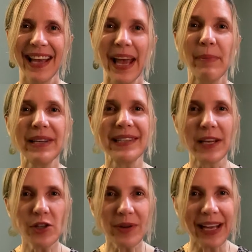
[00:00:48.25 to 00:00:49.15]
And by
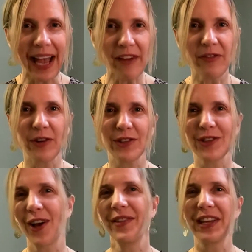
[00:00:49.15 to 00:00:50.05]
centering
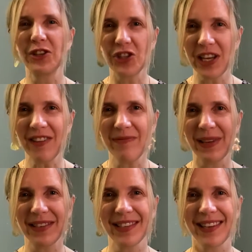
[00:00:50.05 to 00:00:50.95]
efforts on the
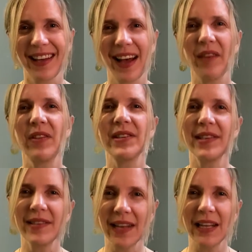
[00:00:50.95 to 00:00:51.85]
achievement of the
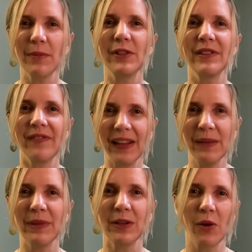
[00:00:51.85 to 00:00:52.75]
Sustainable
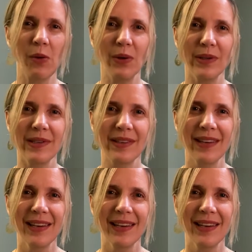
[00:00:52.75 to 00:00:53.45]
Development Goals,